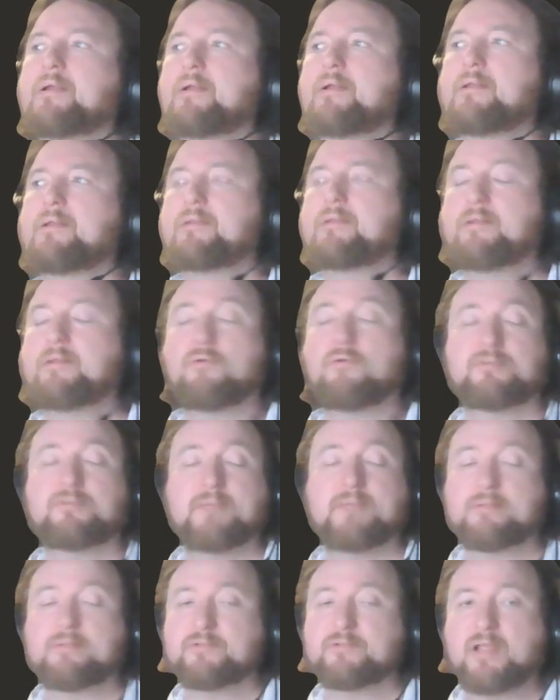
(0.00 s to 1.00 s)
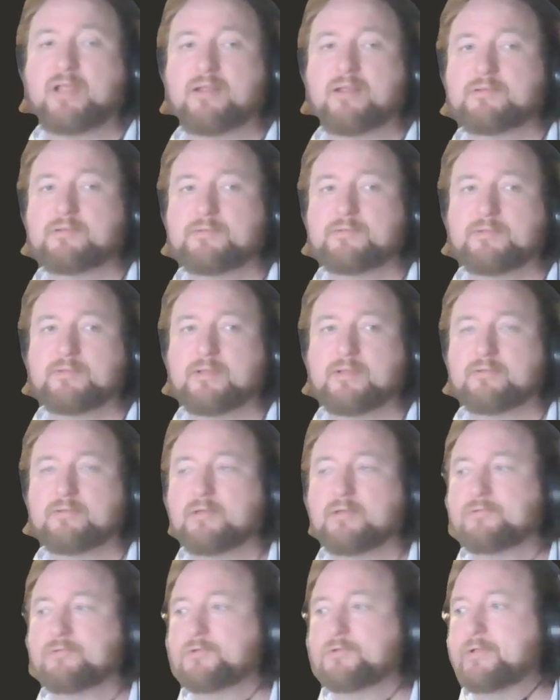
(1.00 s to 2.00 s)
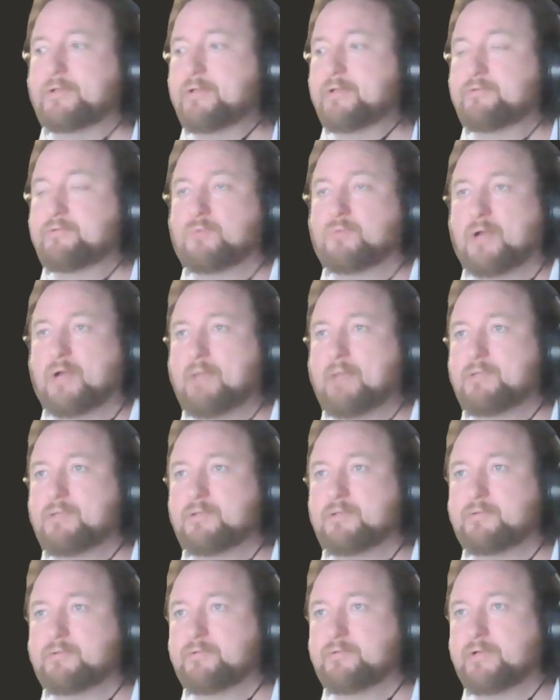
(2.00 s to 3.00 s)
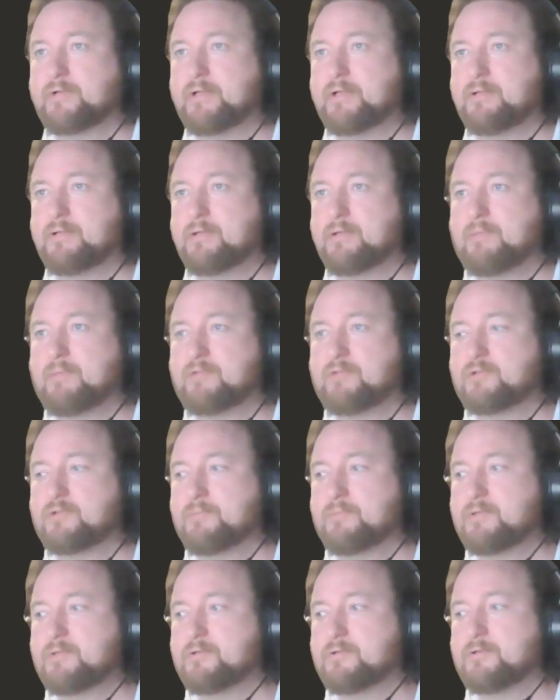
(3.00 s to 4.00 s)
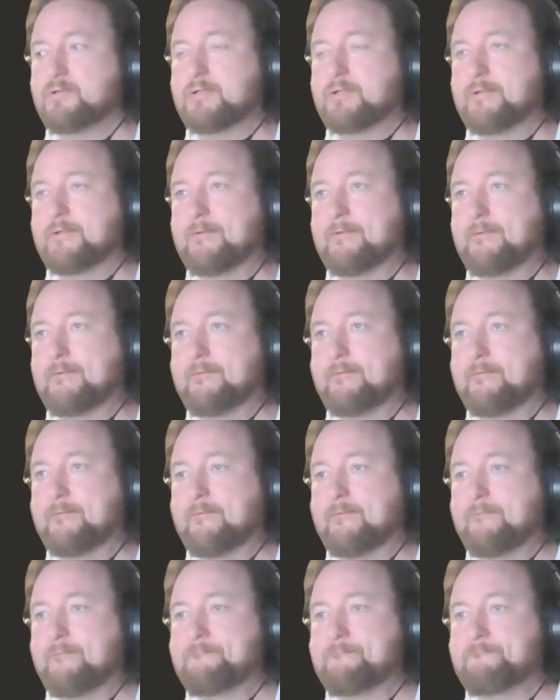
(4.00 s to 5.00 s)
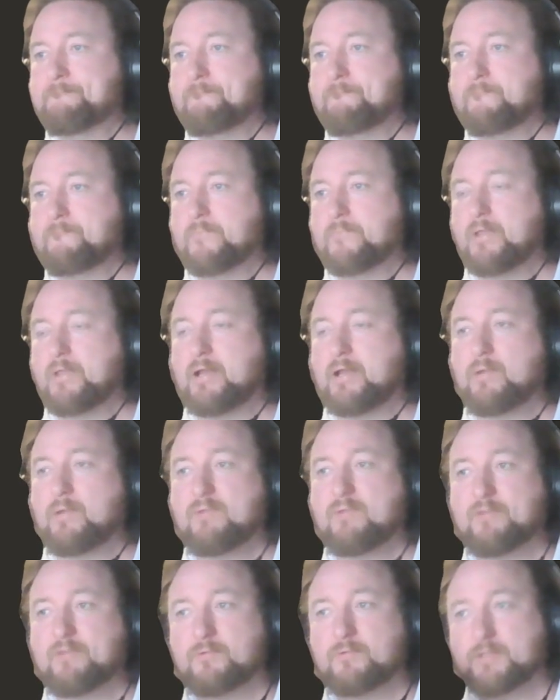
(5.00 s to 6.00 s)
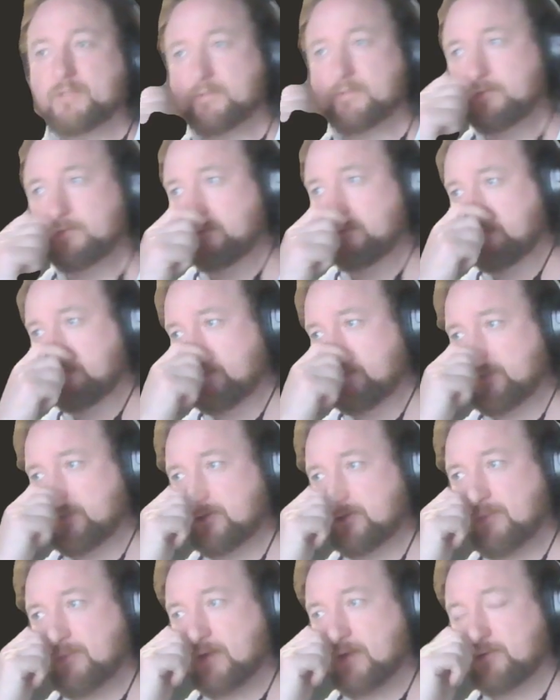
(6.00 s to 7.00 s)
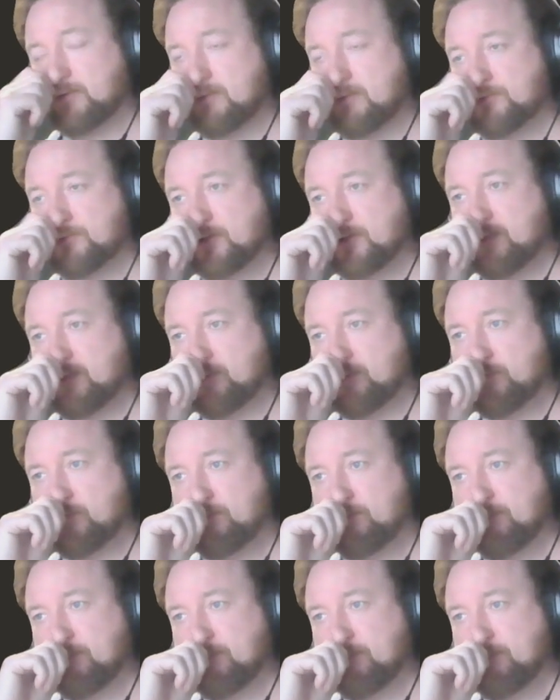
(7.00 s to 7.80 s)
they often make mistakes at this level, and this is what happened. So they messed up here. And now I found this, which is apparently a brilliant move.